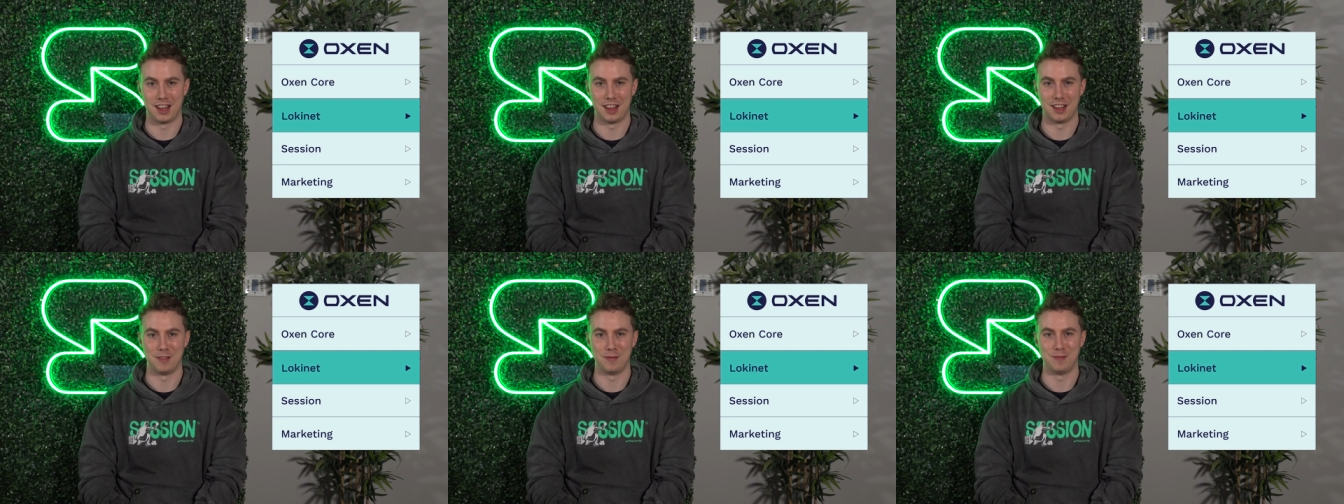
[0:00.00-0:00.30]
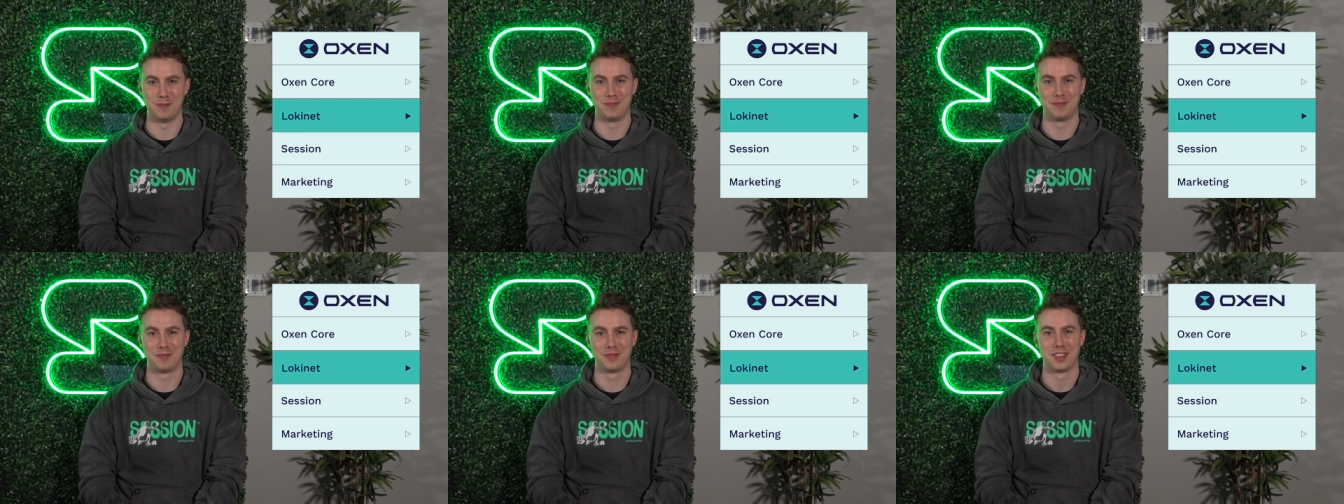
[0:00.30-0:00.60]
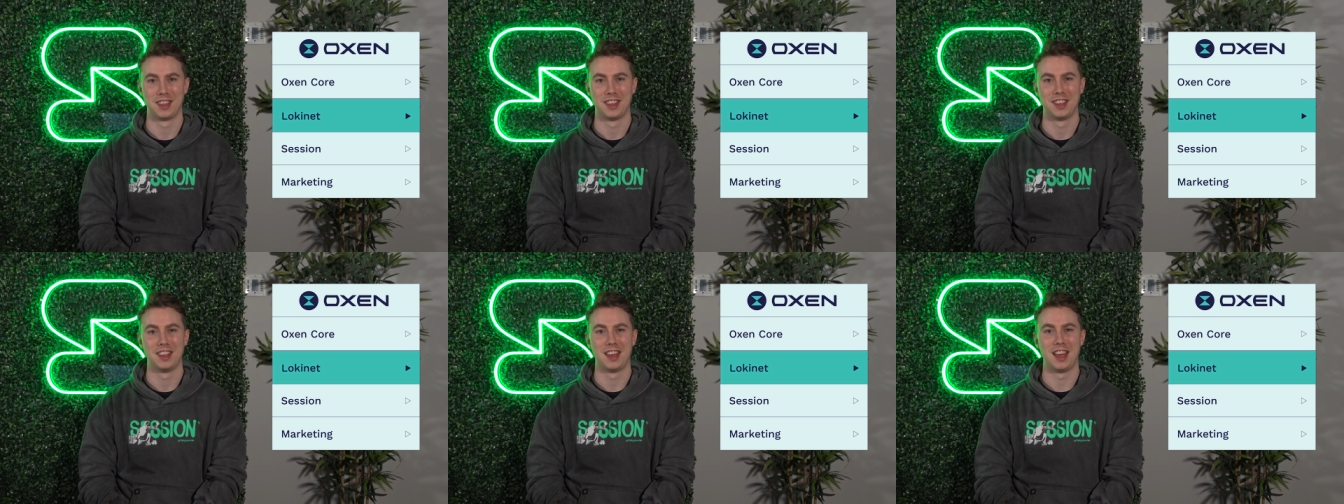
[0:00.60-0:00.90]
um,
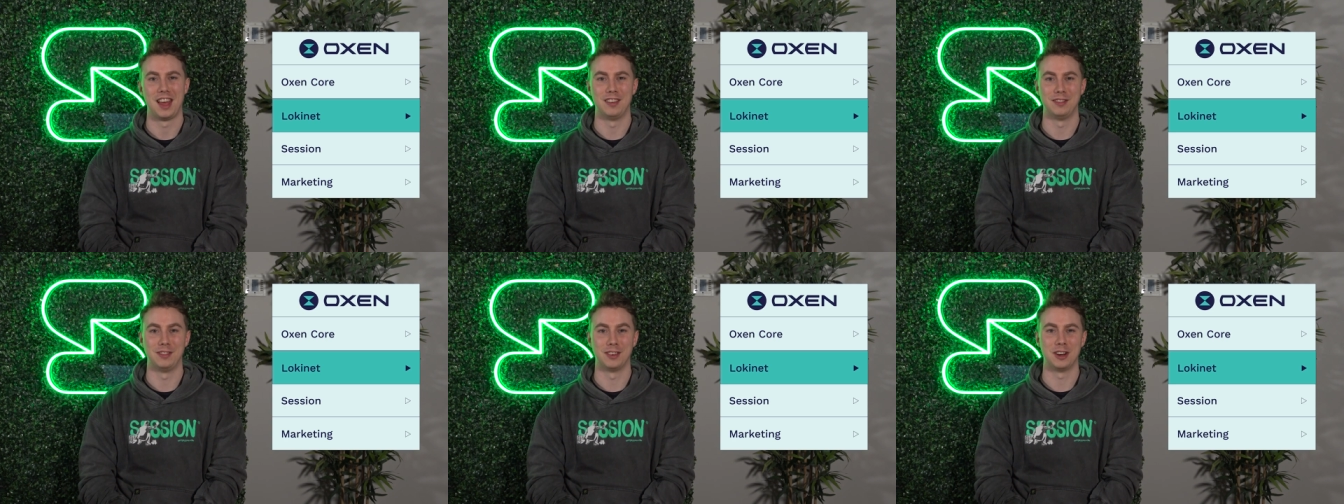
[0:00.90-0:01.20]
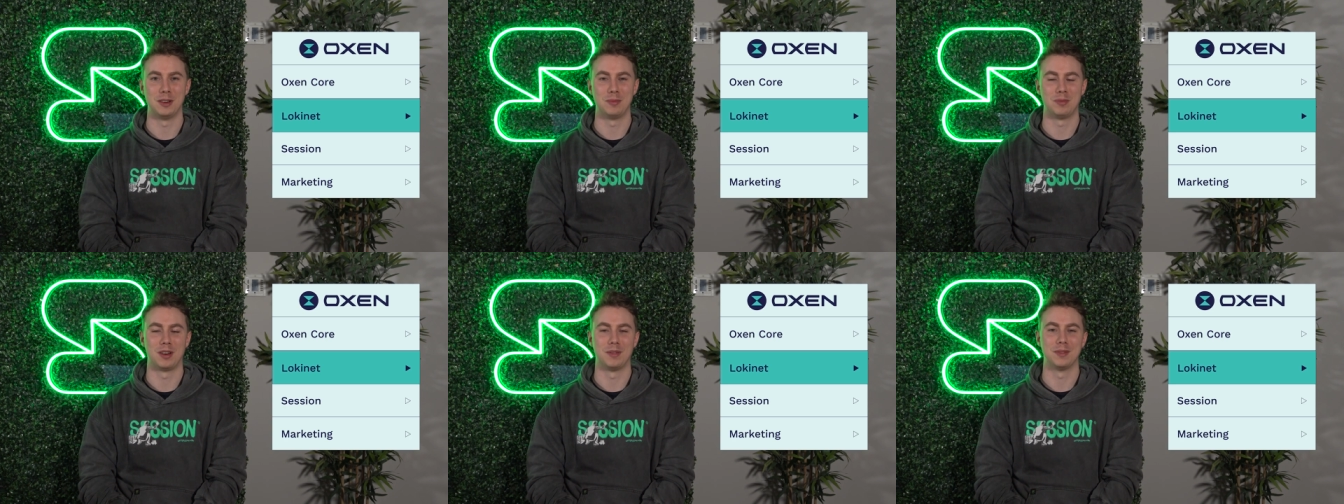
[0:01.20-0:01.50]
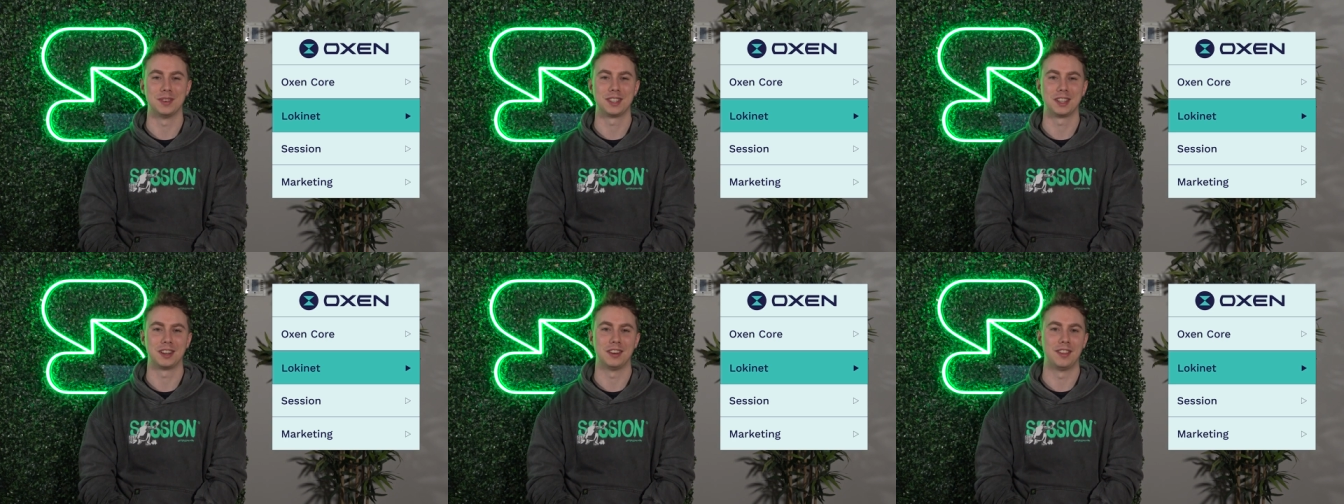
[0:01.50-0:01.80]
and very
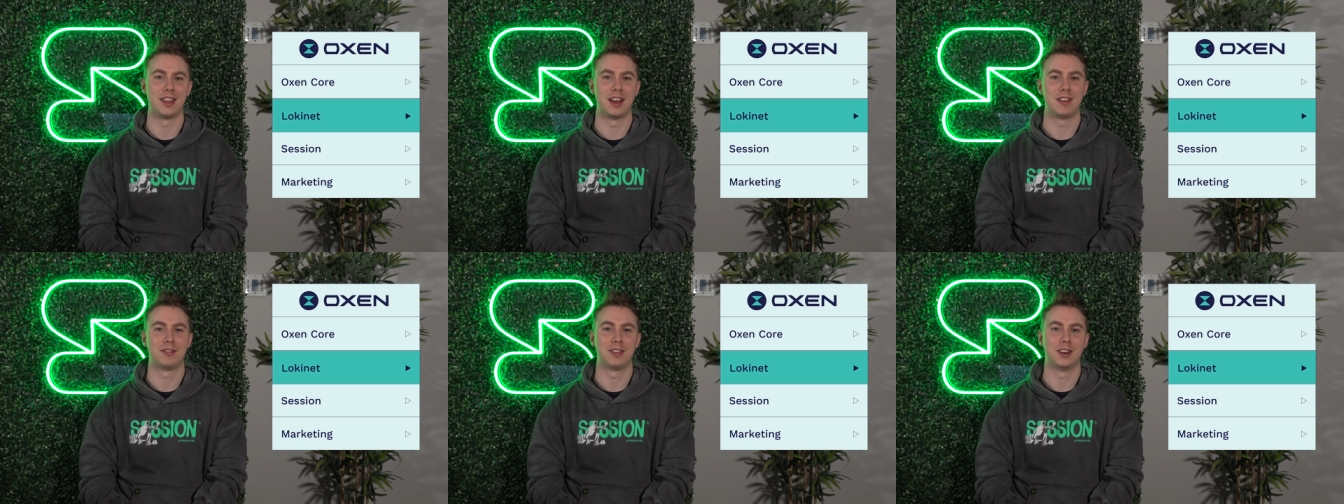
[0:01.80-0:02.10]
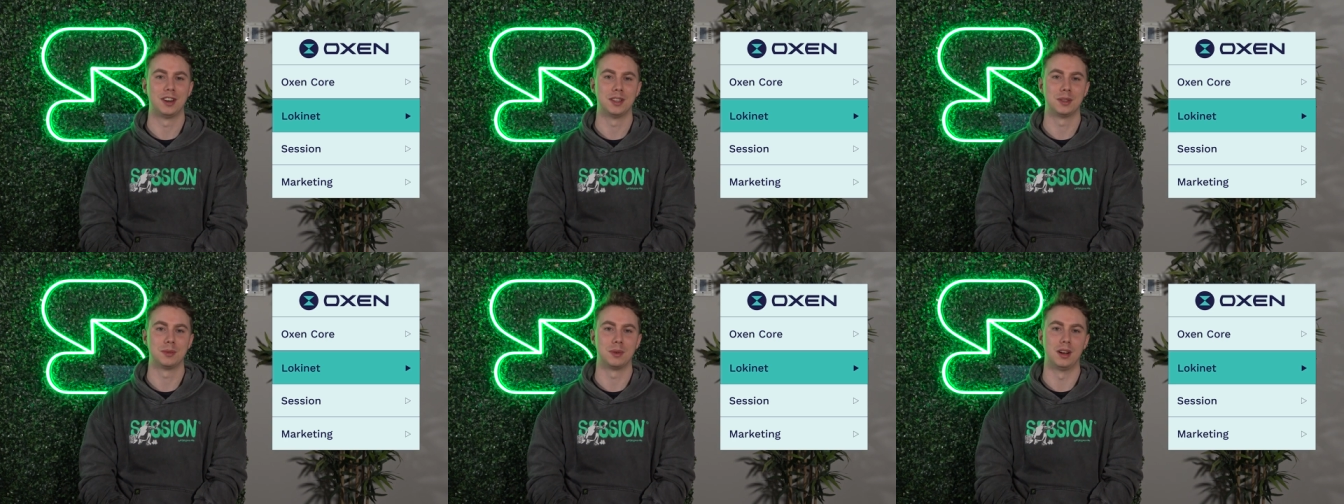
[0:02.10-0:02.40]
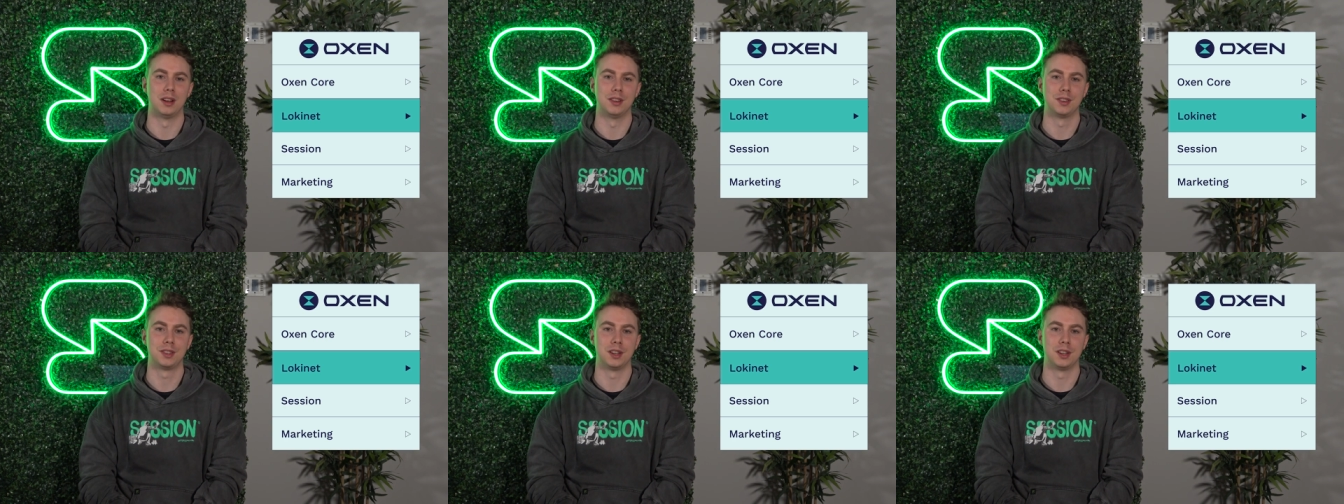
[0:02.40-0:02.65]
promising on that front as well.